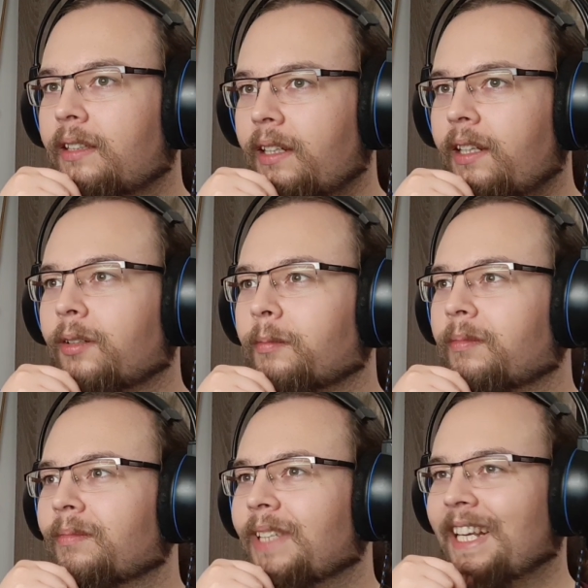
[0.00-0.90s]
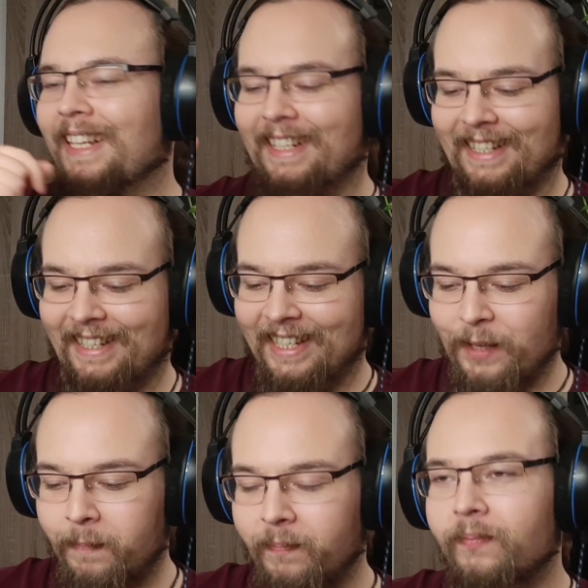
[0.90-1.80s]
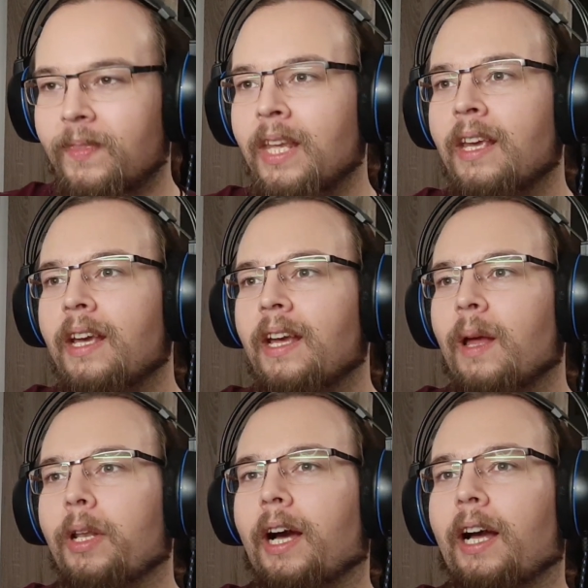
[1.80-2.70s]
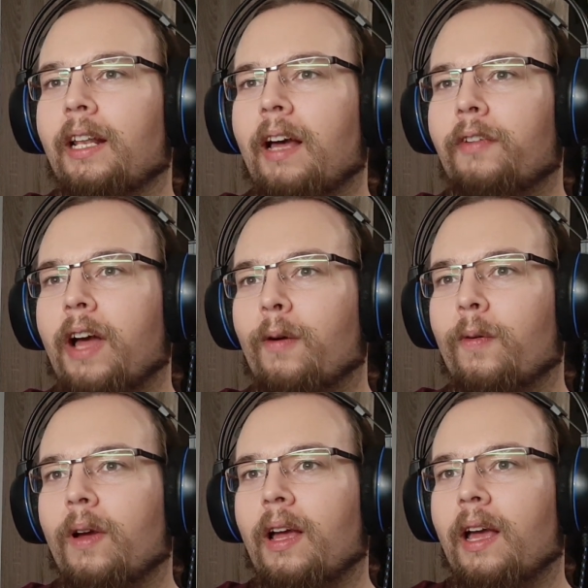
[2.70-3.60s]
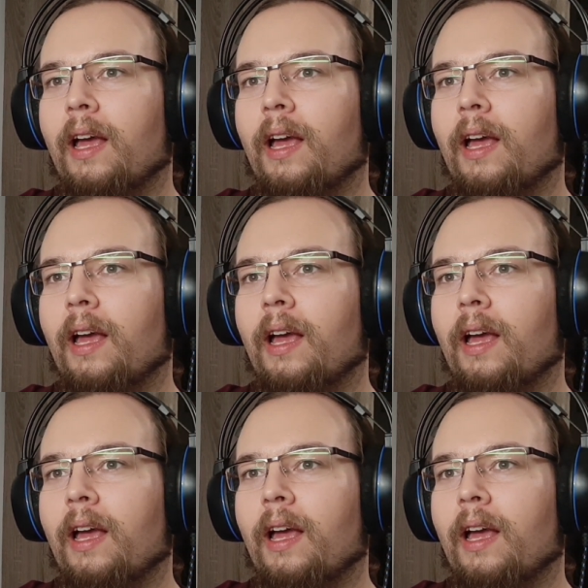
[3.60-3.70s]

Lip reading: Damn. But yeah, I love how